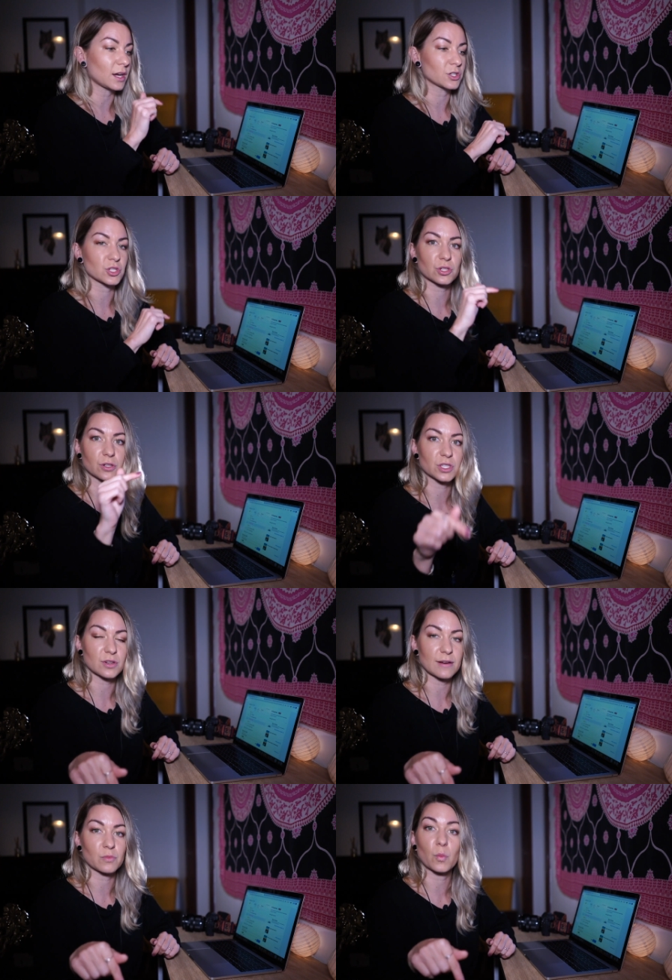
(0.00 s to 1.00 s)
I could just go
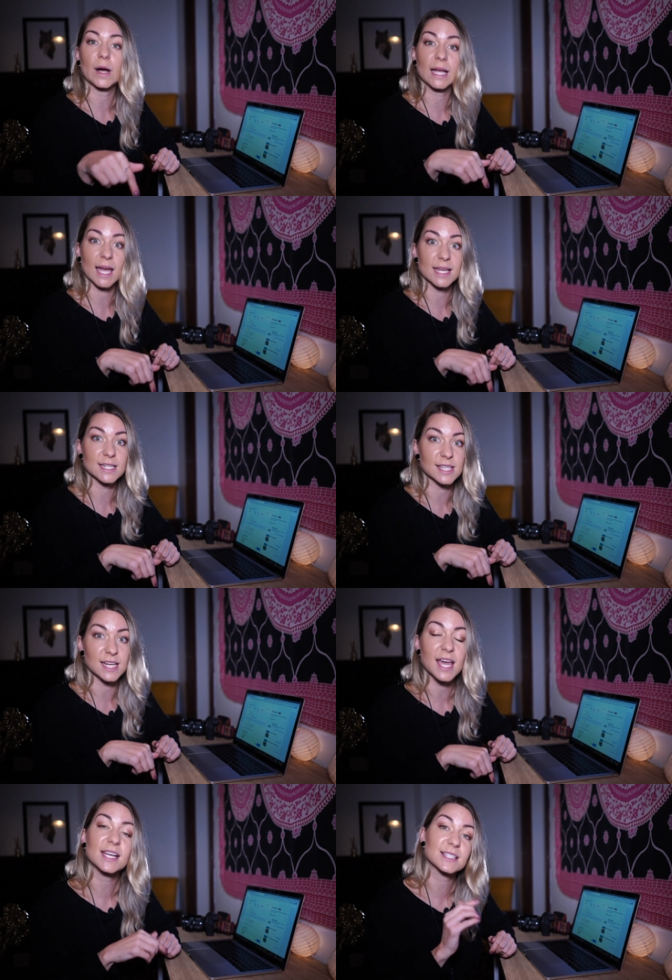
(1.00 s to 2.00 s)
straight from one gate to the
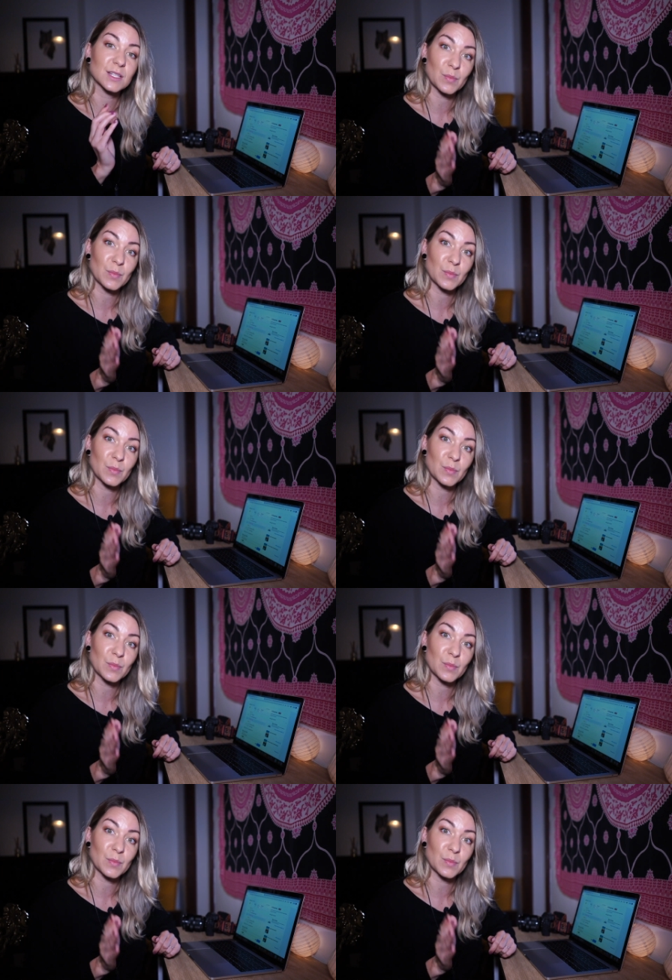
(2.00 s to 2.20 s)
next